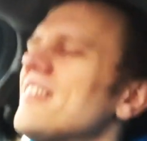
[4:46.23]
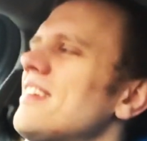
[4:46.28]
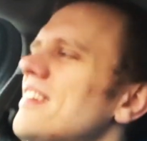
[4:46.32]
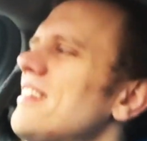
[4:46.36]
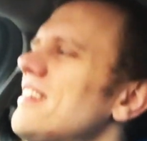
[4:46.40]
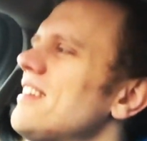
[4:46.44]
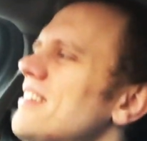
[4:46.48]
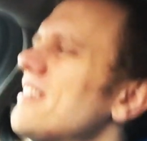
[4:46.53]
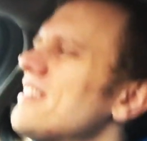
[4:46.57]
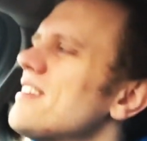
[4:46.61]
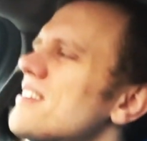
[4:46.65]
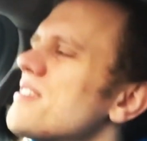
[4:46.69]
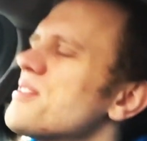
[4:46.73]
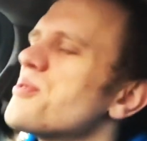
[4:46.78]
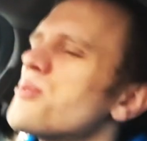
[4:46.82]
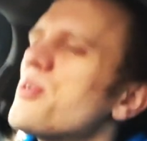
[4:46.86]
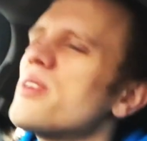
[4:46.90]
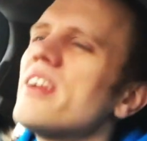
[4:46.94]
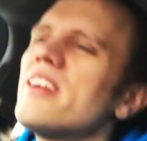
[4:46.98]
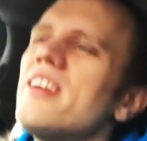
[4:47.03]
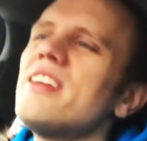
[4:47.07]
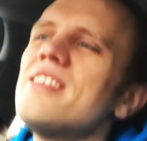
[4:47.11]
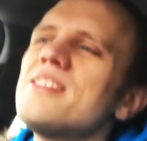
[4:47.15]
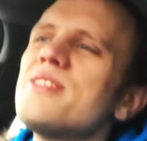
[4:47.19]
in the
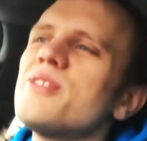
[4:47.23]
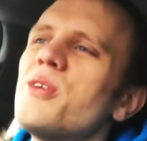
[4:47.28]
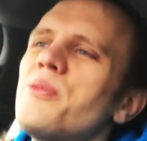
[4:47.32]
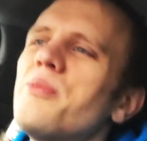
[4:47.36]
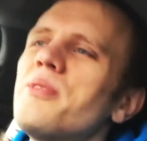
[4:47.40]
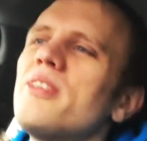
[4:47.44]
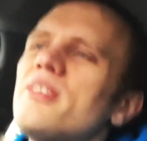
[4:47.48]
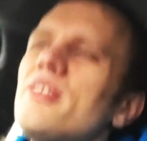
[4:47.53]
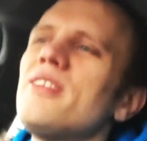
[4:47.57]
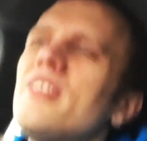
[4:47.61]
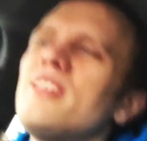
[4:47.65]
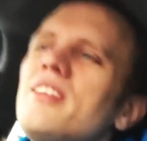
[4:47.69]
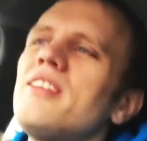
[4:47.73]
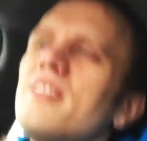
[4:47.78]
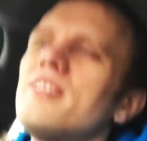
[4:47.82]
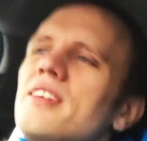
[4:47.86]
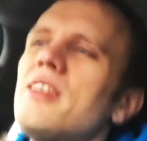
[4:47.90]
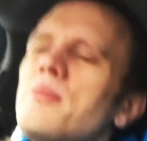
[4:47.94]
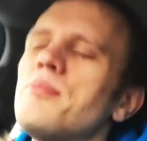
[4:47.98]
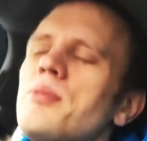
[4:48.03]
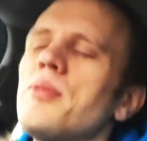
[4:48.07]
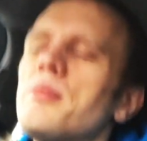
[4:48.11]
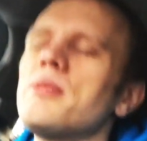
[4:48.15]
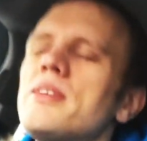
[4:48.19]
Serenity terminal
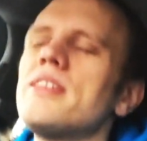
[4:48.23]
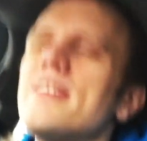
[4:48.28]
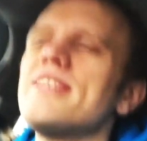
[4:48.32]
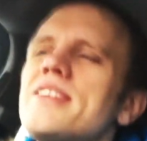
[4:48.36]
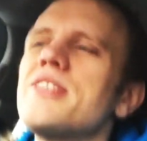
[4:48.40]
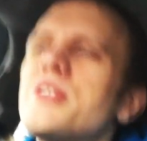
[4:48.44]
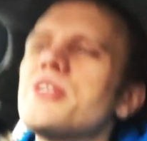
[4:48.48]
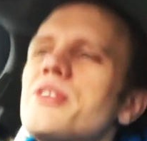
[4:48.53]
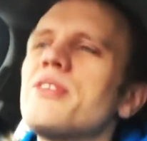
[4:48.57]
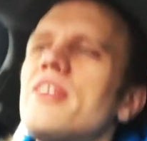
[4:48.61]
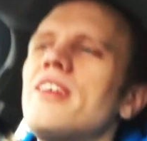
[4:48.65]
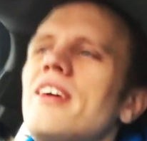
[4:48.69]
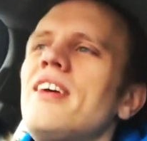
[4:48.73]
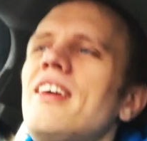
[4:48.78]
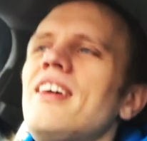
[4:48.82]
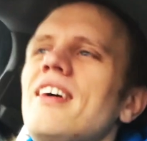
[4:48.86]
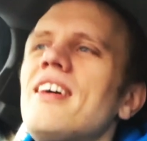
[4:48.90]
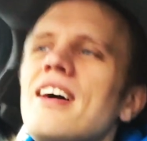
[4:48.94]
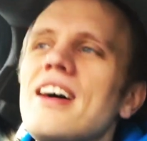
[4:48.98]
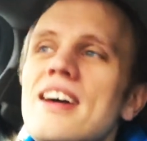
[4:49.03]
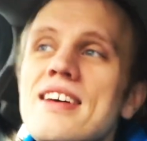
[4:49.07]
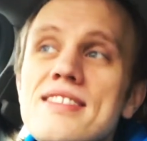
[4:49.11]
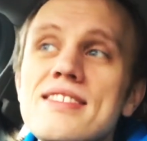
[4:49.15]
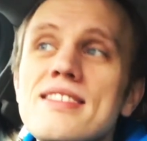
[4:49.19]
implementation,
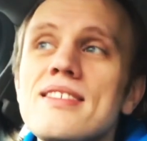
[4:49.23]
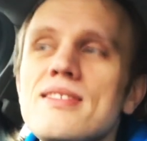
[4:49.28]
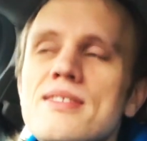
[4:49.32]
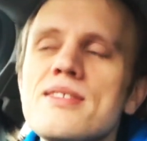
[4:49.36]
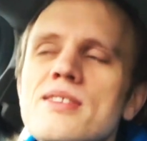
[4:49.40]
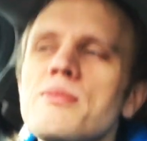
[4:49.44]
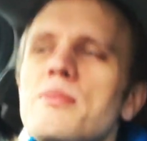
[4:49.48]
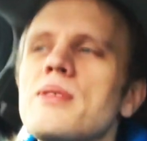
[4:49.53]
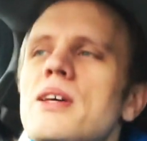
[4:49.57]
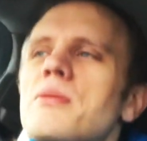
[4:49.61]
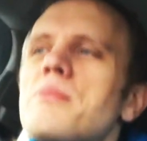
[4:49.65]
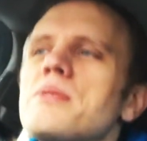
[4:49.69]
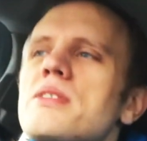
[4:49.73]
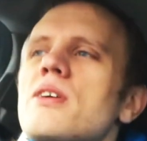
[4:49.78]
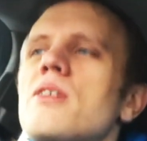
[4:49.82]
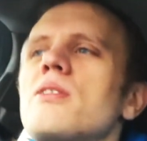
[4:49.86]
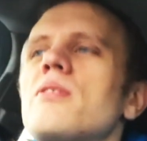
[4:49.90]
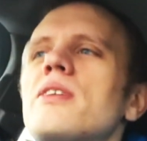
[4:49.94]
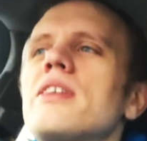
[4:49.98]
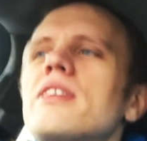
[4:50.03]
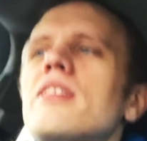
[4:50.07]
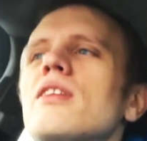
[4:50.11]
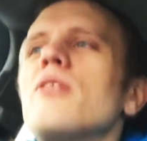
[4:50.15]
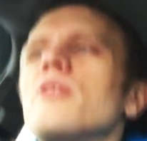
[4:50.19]
I still sometimes
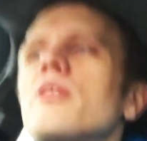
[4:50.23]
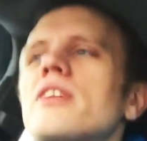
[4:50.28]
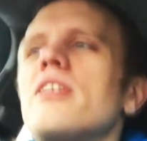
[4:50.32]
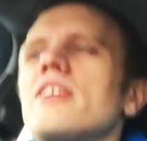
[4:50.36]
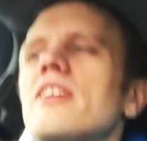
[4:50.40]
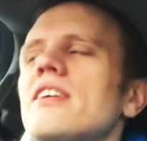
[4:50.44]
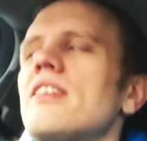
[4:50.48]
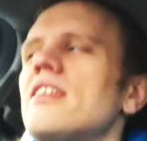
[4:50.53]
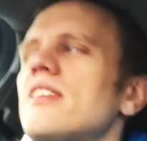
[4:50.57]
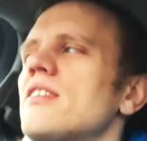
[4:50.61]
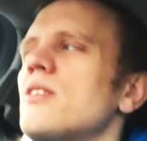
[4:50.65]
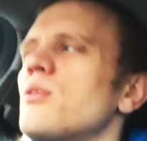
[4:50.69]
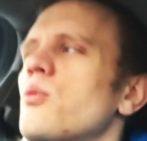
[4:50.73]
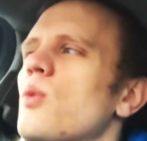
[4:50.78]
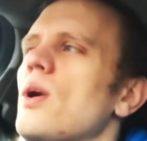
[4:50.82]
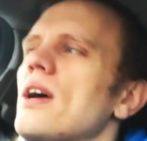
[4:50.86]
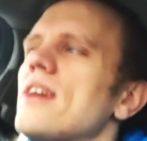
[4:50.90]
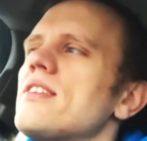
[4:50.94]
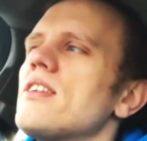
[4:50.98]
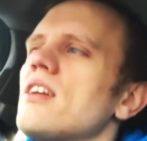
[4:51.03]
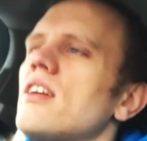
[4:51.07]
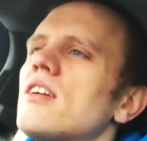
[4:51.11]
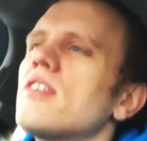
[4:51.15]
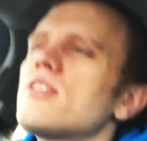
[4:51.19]
go and look in the
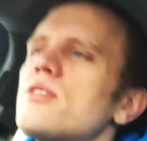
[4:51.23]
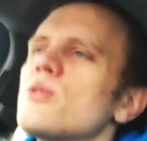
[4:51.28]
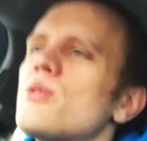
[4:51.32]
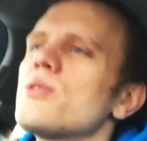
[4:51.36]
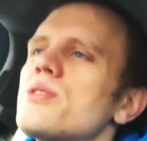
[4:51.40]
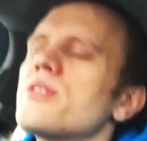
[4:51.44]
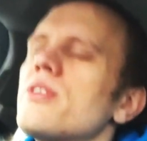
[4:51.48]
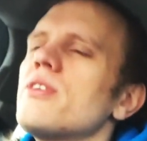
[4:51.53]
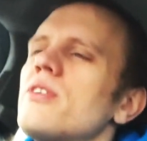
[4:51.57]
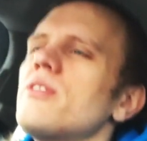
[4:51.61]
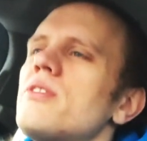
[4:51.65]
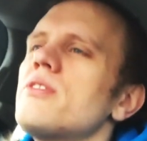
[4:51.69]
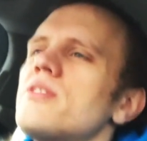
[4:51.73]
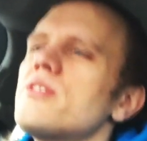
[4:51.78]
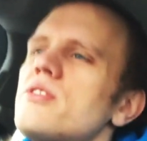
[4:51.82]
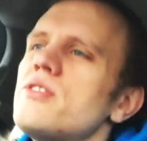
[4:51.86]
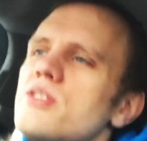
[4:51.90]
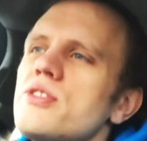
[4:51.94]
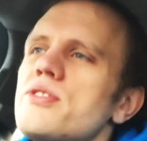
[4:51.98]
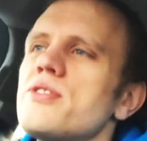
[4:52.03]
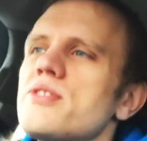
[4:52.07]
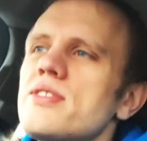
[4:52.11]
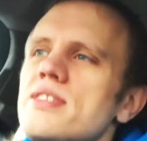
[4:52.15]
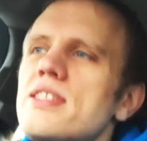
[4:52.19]
YTalk source code
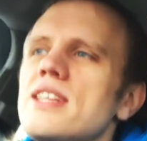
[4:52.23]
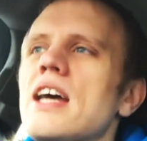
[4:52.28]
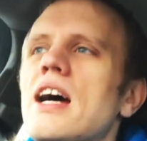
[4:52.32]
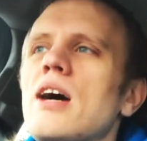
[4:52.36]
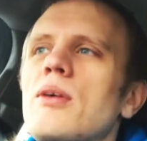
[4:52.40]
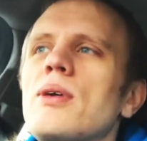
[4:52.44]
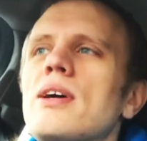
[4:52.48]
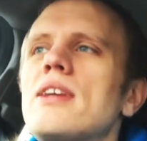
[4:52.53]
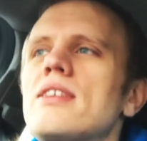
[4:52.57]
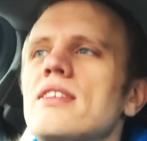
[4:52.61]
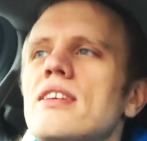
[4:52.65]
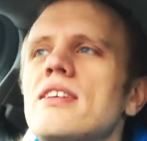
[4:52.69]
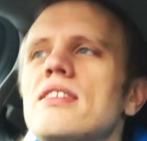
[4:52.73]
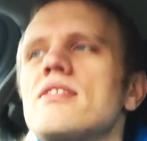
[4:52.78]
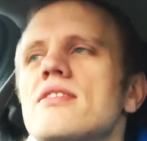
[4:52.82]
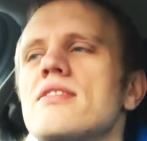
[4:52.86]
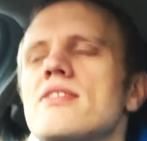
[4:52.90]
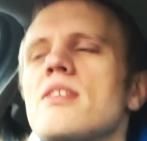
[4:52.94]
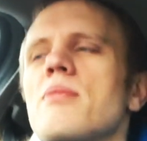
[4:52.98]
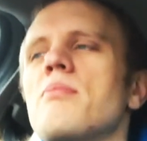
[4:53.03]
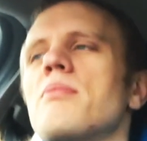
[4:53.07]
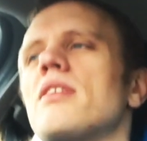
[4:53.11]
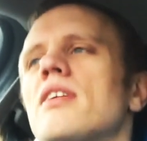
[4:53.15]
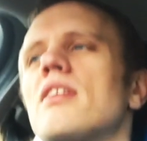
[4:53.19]
just to see how I did
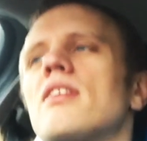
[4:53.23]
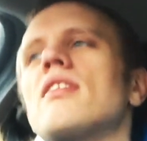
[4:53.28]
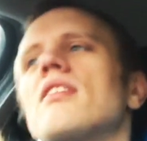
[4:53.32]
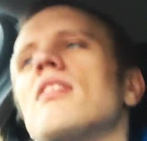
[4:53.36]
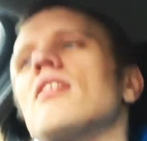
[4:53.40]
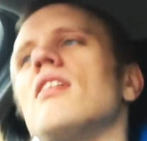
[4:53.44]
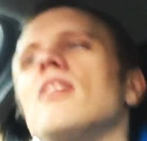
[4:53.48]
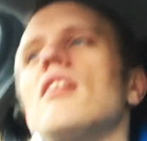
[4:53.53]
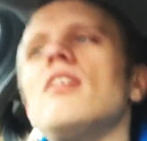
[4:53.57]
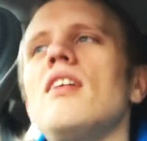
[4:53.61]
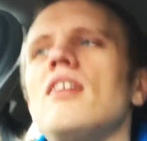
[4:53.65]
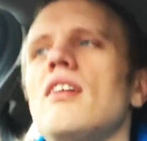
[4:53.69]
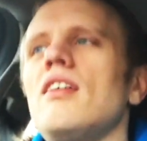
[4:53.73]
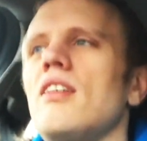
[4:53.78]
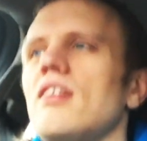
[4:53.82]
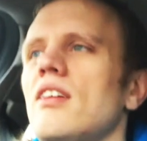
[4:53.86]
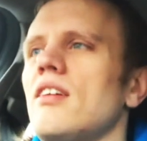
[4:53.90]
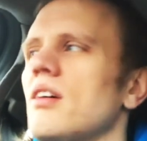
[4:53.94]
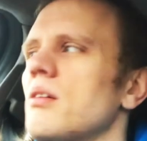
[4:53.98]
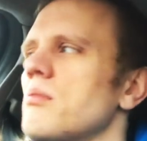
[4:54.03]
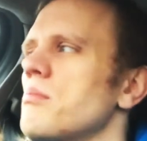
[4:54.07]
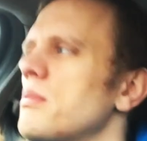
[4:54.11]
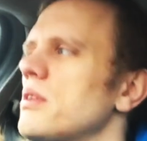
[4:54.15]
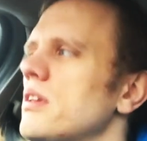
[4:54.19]
something
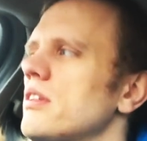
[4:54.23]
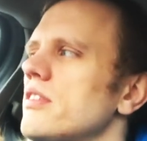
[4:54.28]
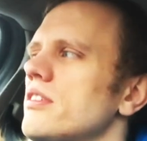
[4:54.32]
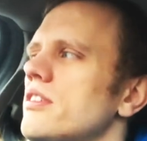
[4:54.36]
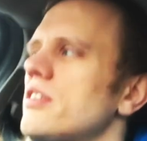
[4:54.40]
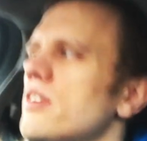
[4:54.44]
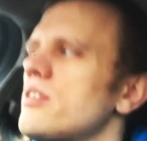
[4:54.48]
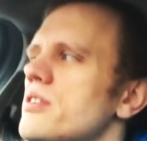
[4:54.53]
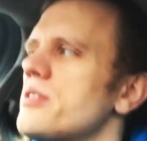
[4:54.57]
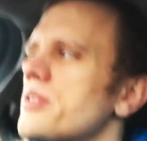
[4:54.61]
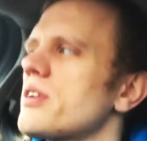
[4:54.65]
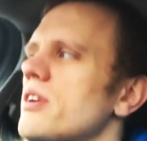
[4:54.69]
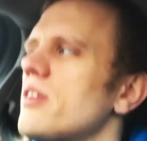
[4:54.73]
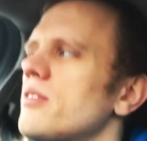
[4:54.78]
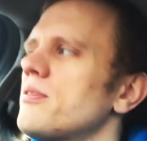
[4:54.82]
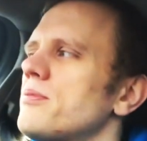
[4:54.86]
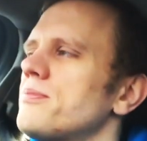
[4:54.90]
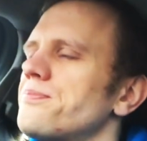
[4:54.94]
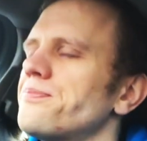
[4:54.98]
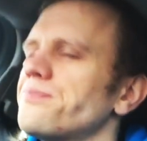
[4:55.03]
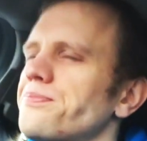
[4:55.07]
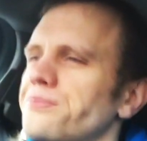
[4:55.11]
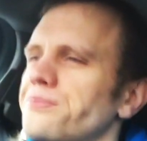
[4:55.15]
a million years ago.